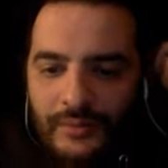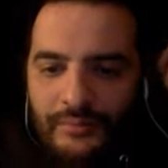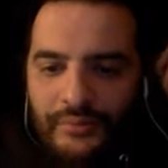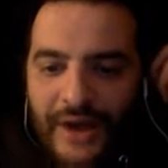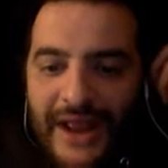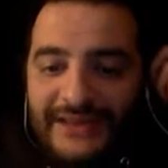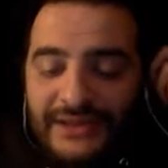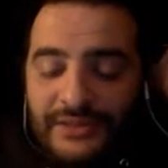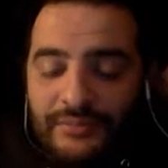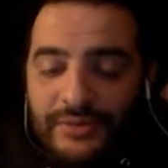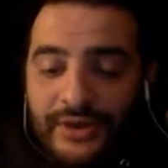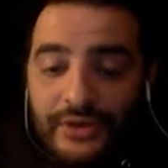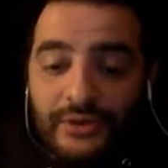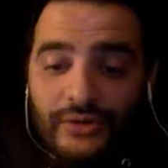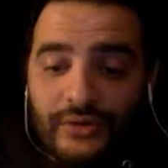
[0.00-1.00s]
Bradley
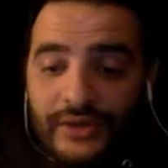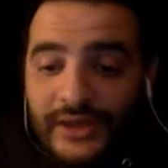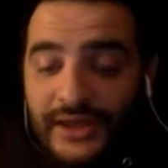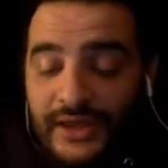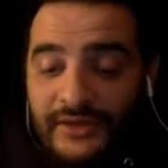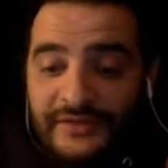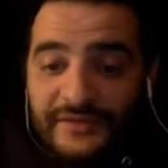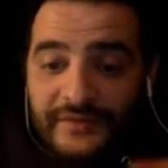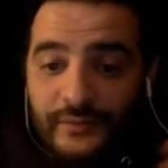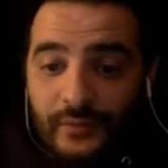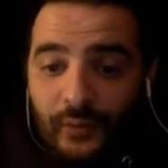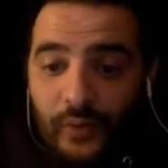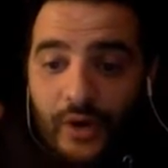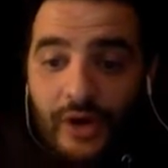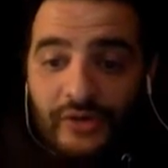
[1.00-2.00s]
Beal, if
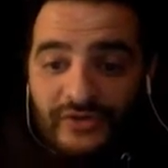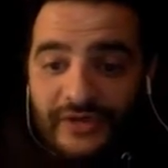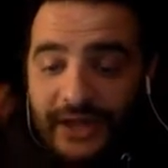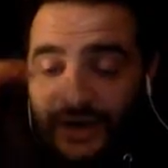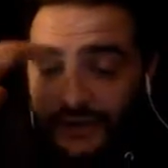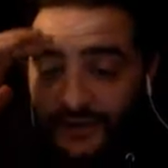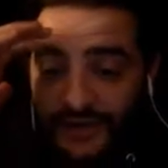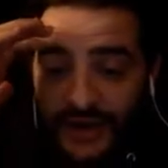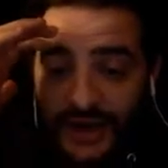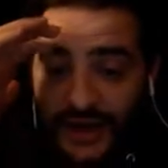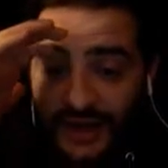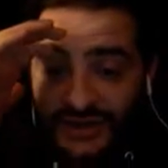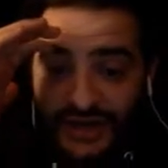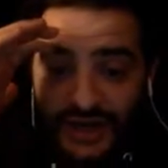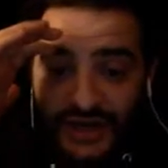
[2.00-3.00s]
Wall's out, then I
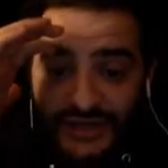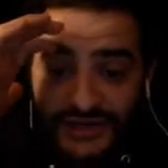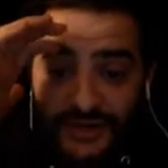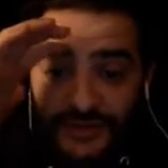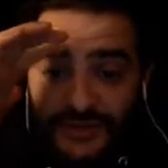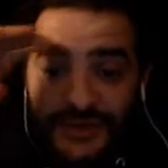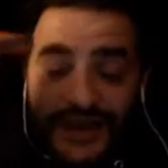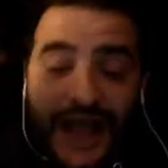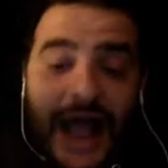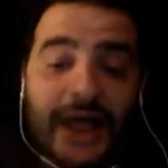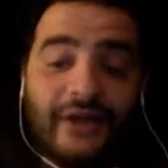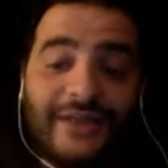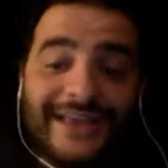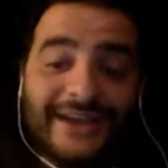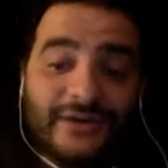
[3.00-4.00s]
got to change something.
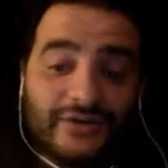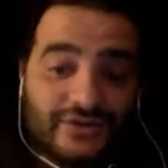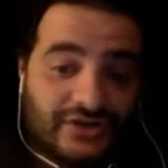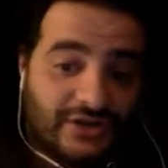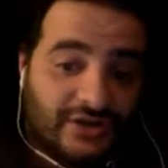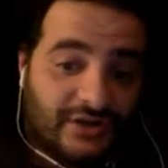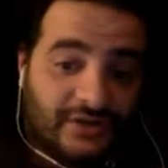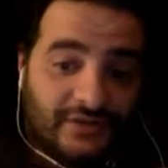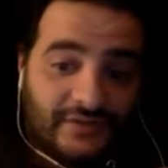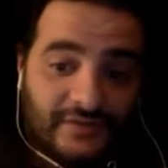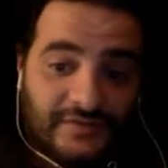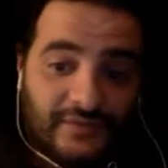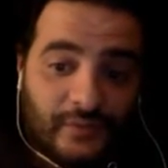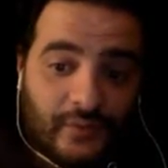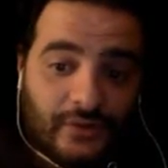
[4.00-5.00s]
Kyle Anderson
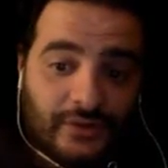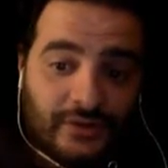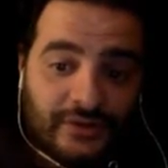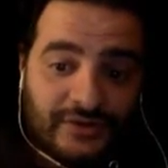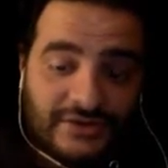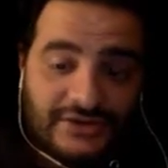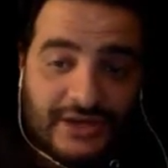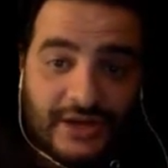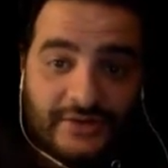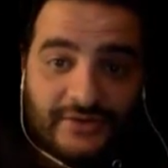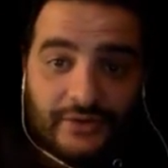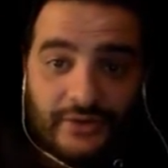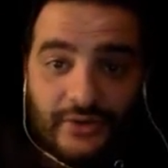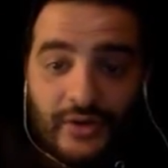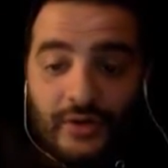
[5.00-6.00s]
for San
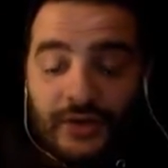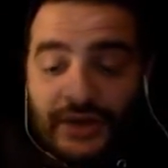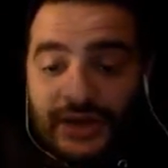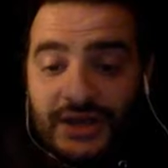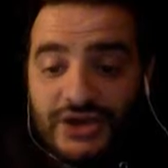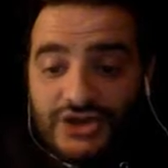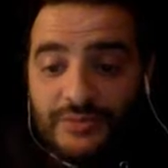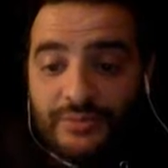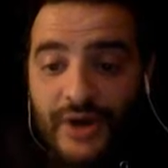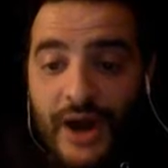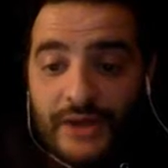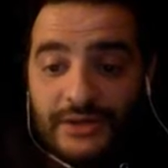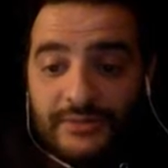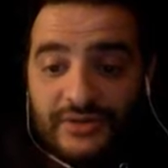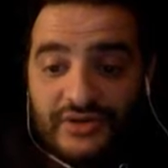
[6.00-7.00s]
Antonio. He should
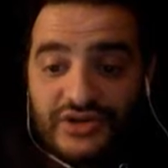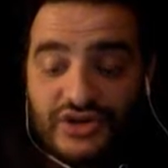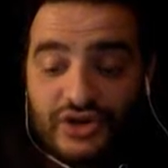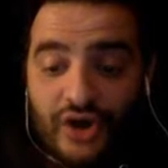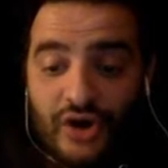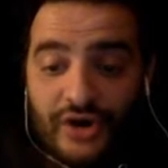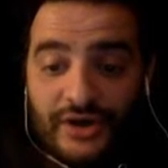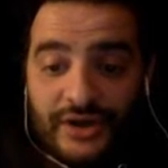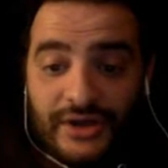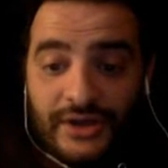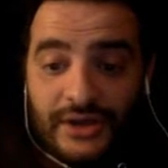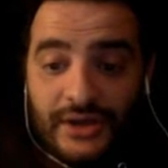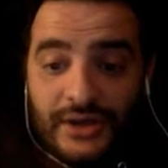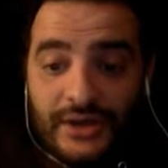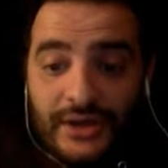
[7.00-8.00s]
probably be
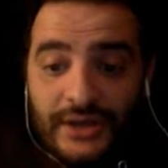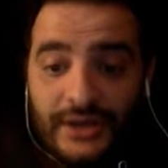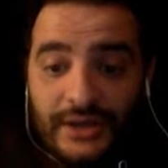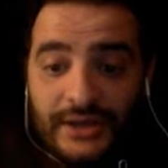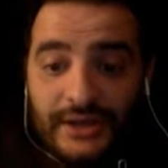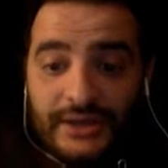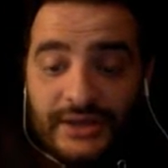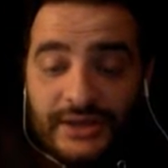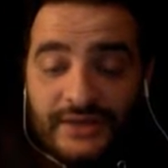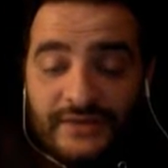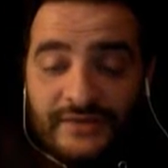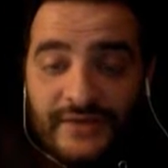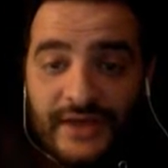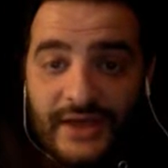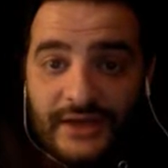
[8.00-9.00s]
starting in the
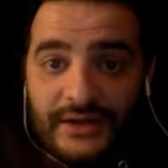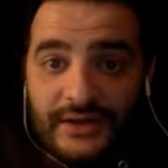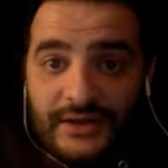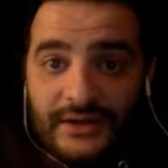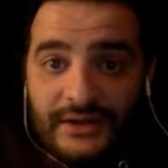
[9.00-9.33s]
event.